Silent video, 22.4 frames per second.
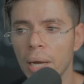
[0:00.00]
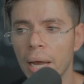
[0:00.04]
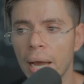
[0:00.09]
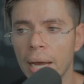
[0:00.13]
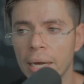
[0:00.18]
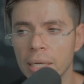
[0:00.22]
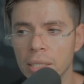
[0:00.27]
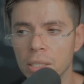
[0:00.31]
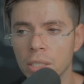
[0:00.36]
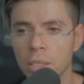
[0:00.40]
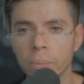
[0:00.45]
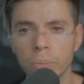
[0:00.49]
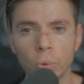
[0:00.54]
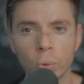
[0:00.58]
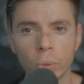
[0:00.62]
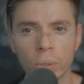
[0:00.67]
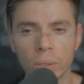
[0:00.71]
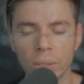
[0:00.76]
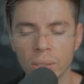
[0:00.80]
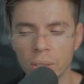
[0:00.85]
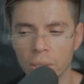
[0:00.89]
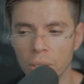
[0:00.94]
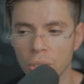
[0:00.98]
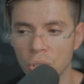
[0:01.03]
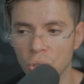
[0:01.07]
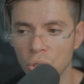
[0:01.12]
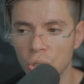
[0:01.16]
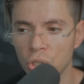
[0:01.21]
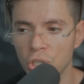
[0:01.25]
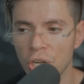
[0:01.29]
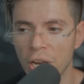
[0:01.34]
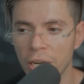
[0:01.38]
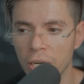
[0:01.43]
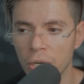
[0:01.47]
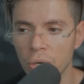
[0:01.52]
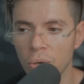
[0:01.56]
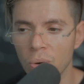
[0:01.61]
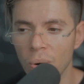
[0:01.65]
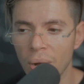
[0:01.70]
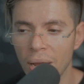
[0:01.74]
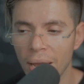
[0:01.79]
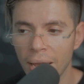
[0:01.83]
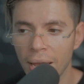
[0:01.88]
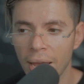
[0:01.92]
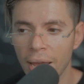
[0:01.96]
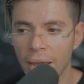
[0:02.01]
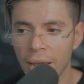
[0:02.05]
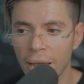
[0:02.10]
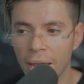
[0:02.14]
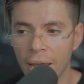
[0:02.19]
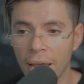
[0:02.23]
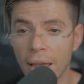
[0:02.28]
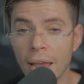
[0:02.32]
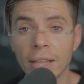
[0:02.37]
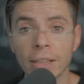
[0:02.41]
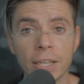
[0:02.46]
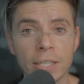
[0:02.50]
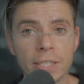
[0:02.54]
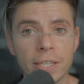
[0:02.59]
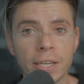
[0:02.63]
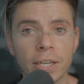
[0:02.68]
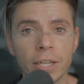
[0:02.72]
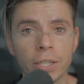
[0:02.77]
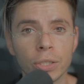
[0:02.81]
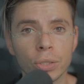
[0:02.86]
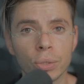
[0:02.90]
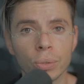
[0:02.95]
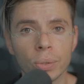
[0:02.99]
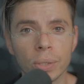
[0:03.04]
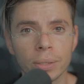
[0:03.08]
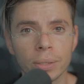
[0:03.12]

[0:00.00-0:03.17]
as support this channel, and let's get into it.